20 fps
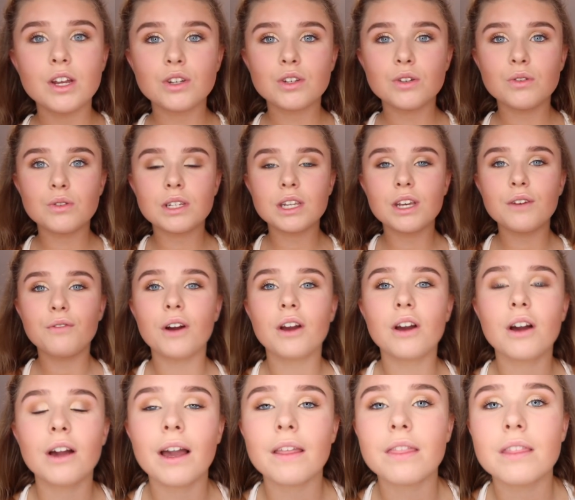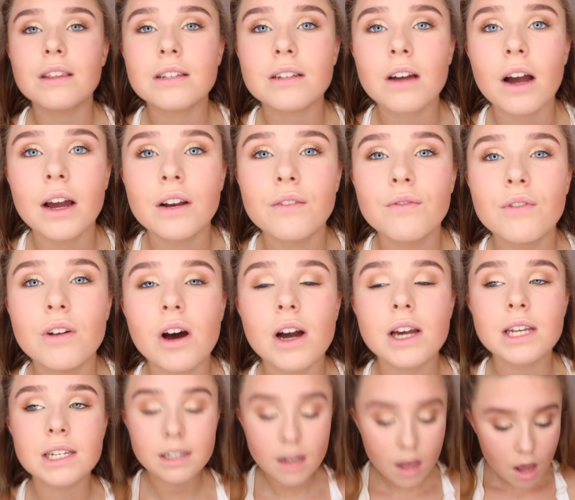to see if I could get this kind of
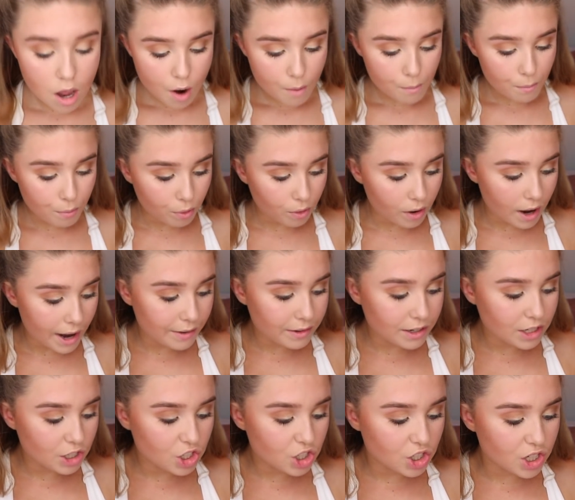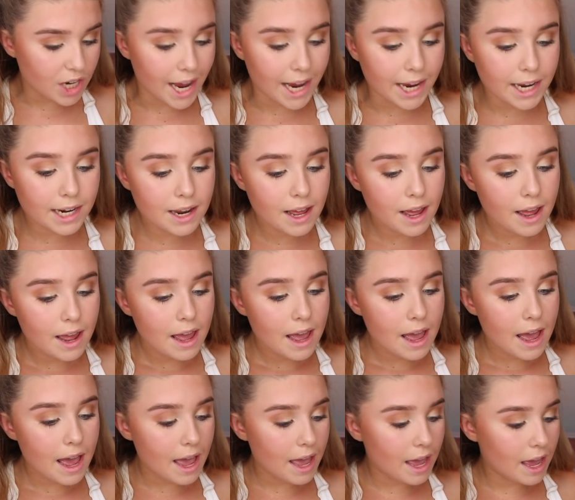nice brownie shade.
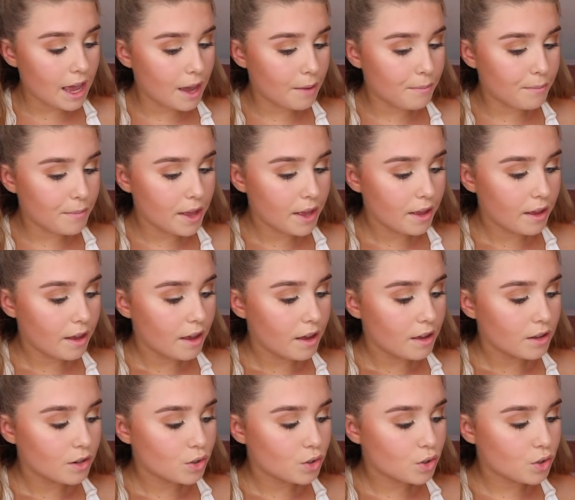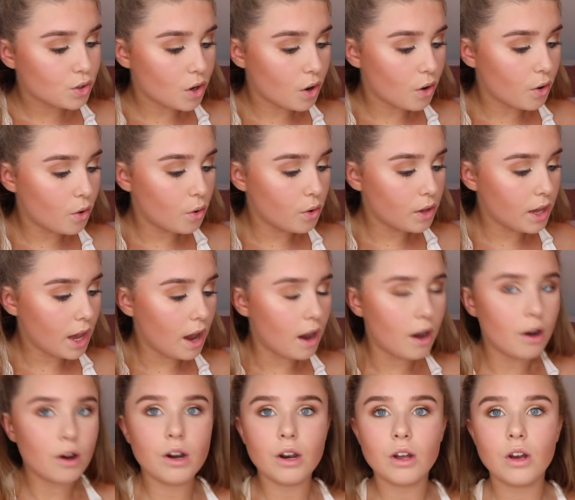So
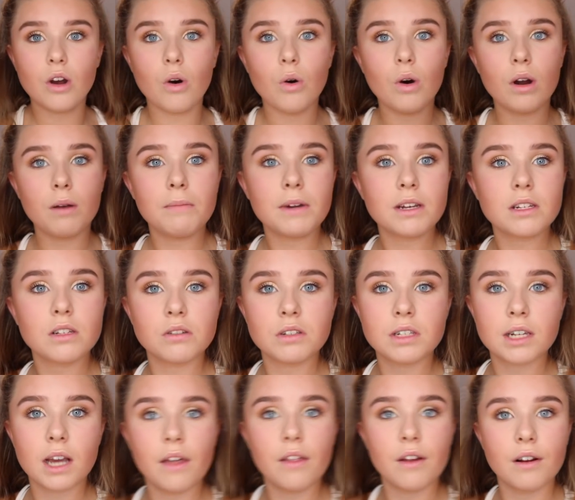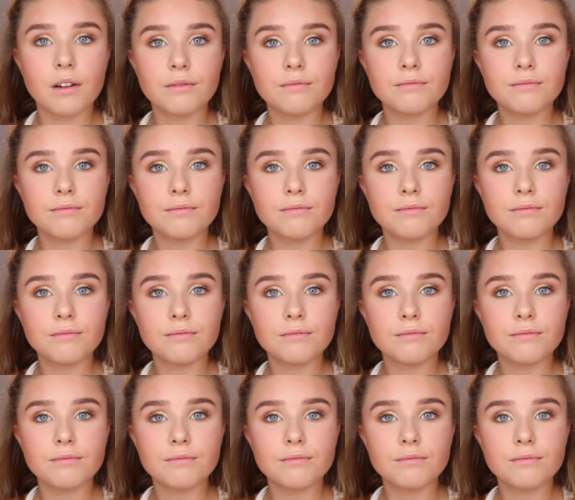yeah, I'm going to go and mix those together.